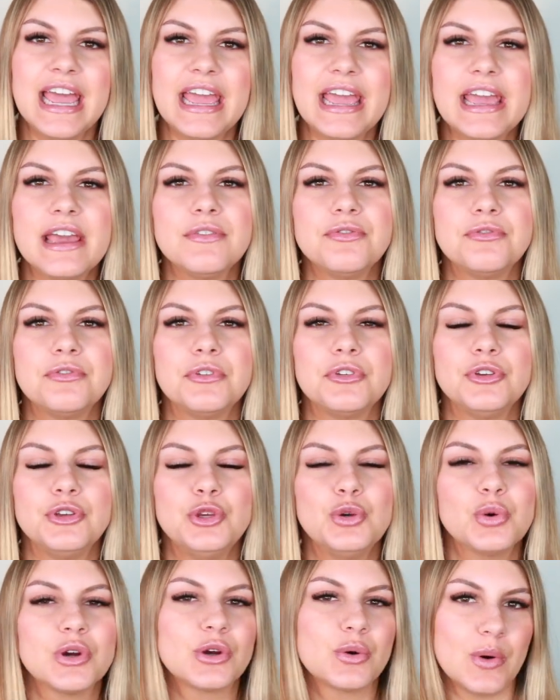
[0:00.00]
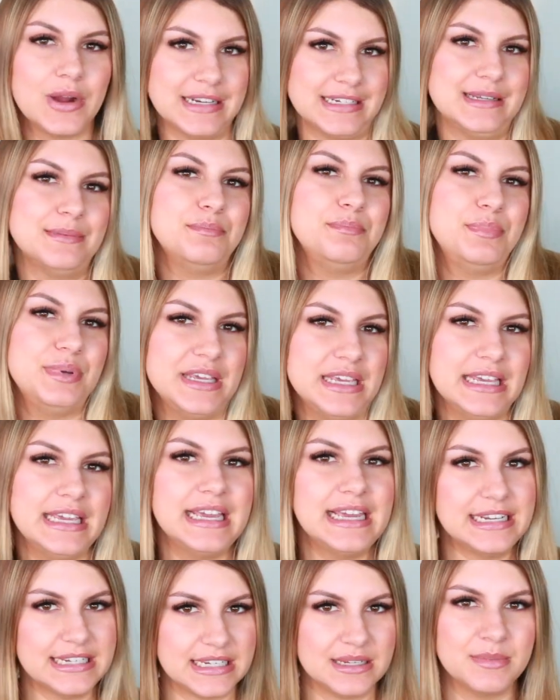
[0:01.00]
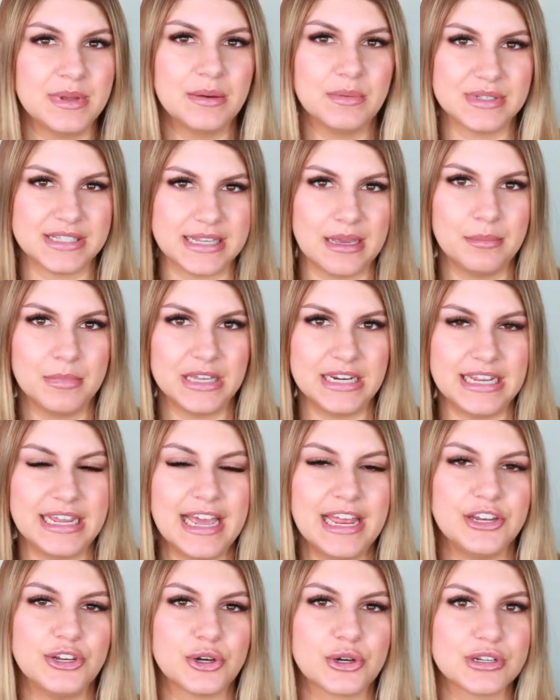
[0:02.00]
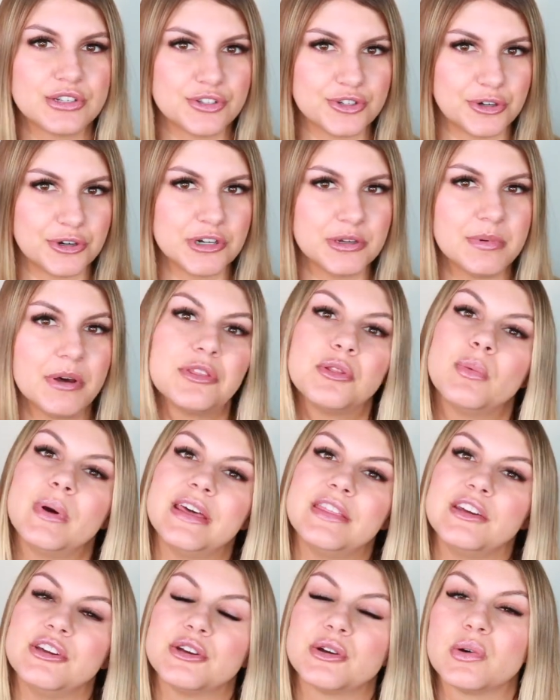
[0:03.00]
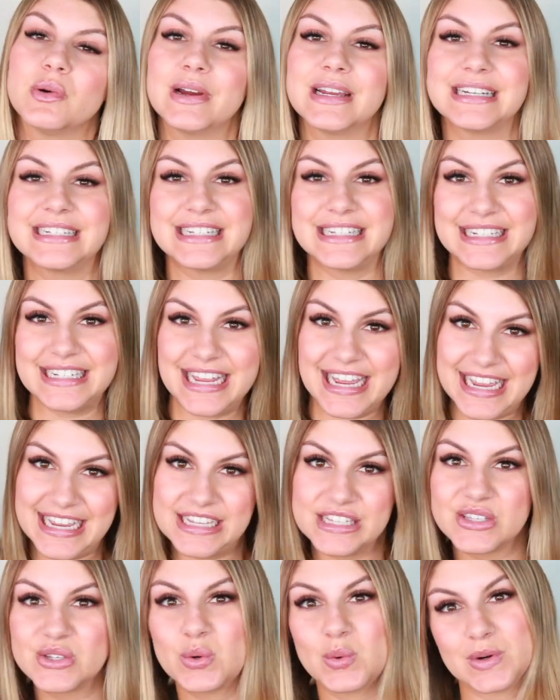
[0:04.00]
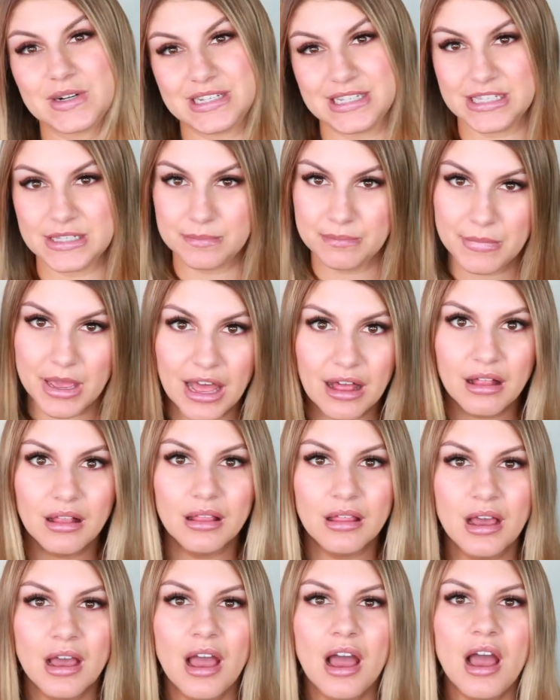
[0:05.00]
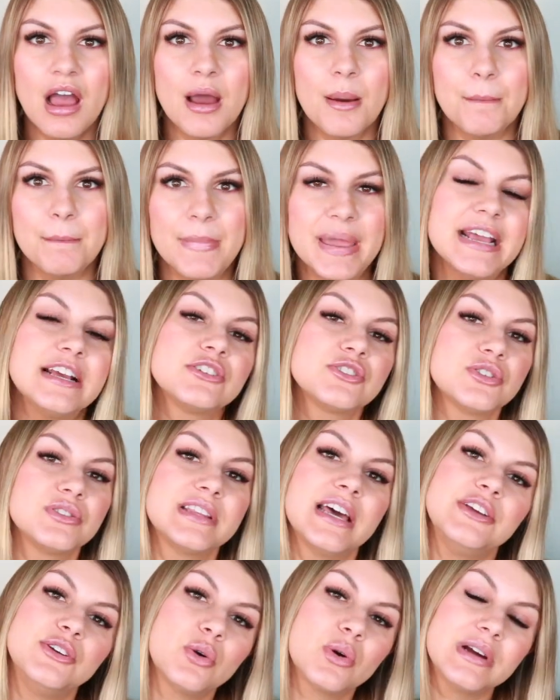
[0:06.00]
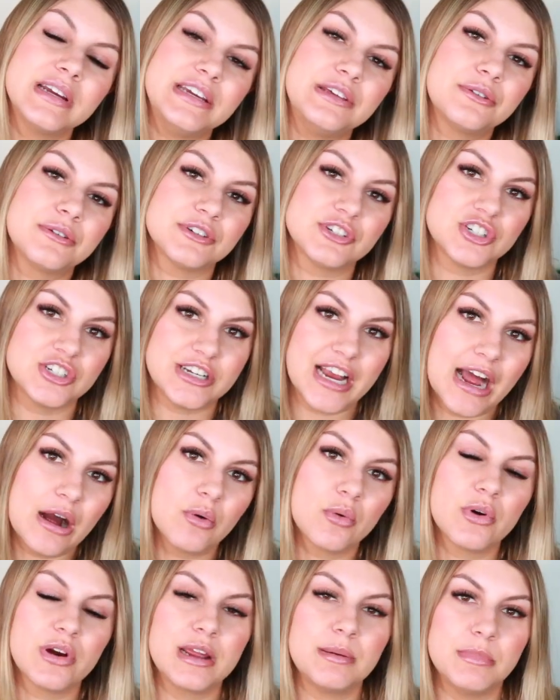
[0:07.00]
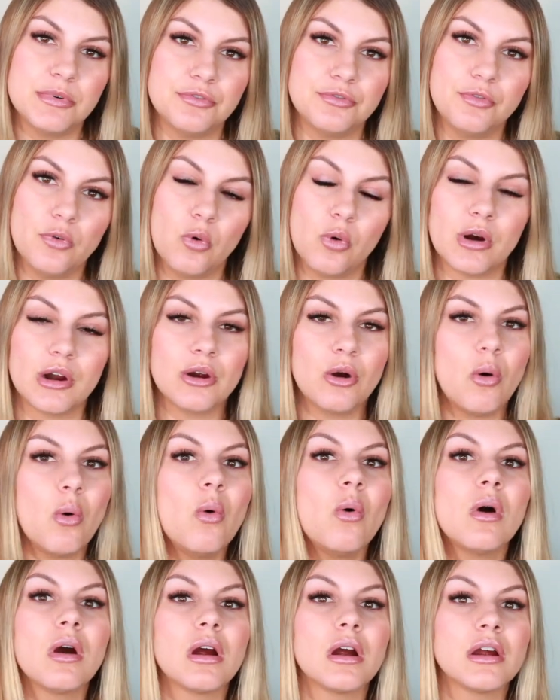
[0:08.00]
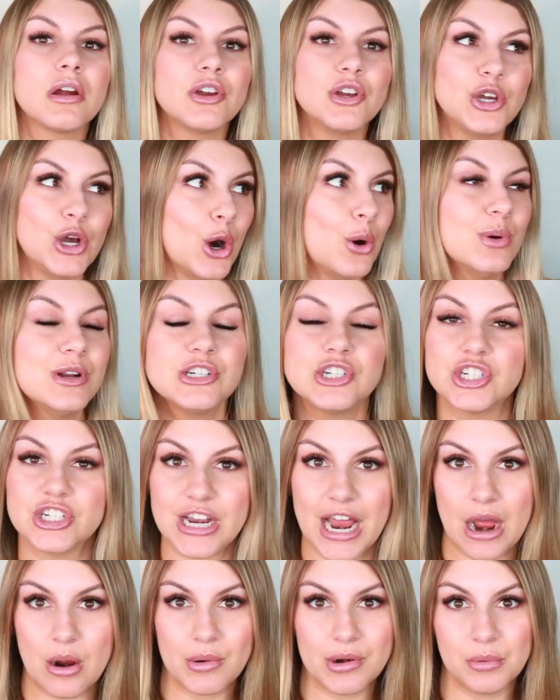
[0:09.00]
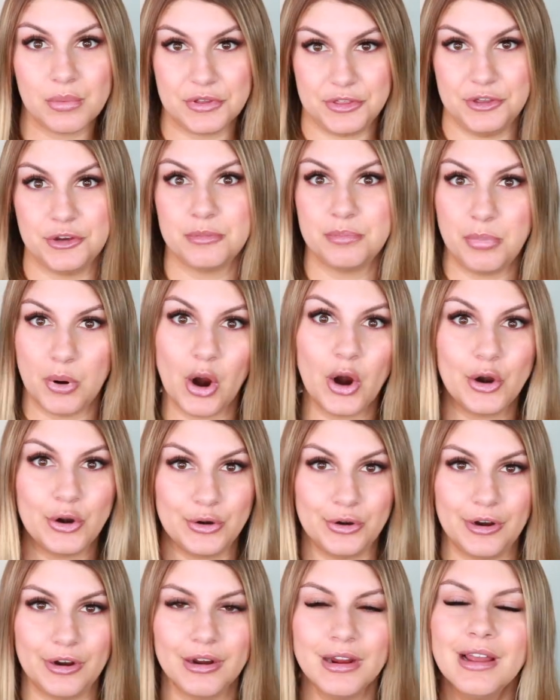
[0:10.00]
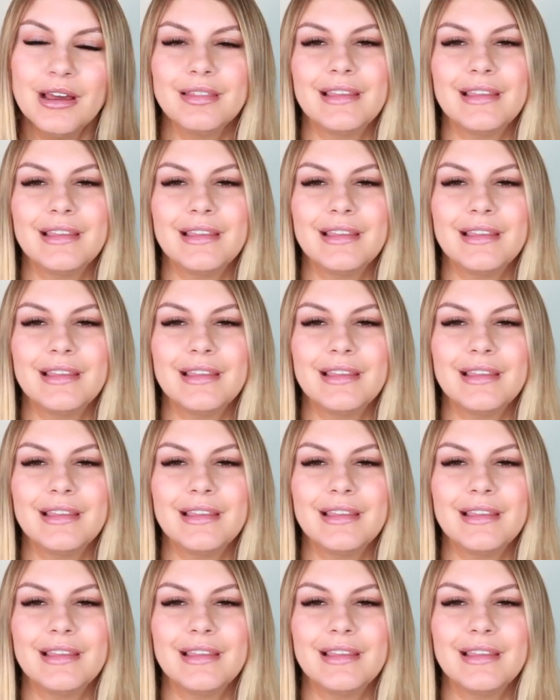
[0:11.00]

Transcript: If you are going to be intimate with somebody and you're concerned about the way that you're going to taste or smell, make sure that you're either showering before or go and shower with your partner.